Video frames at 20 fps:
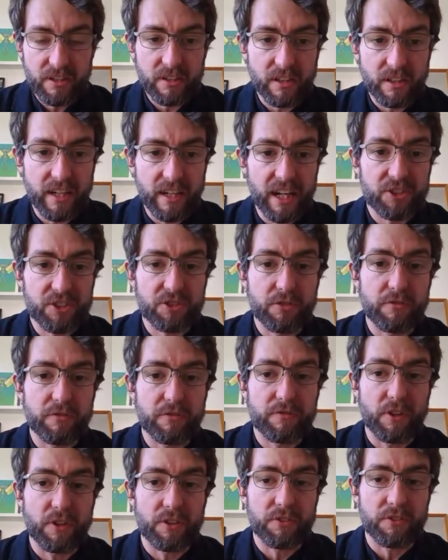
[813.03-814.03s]
the National
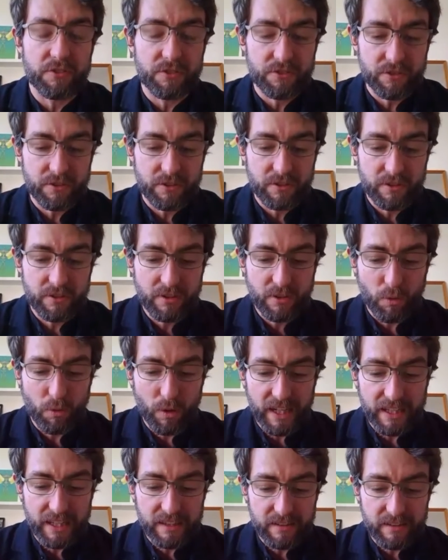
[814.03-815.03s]
Front
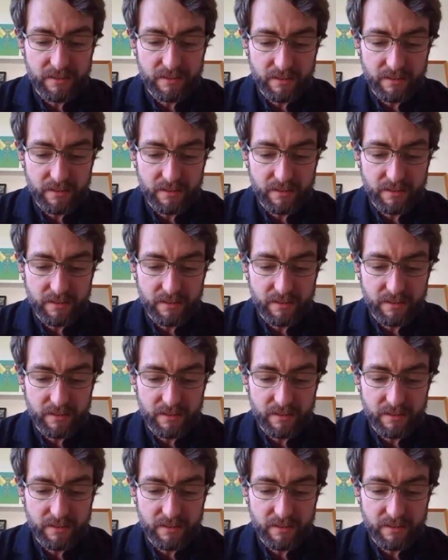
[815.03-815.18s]
quiet.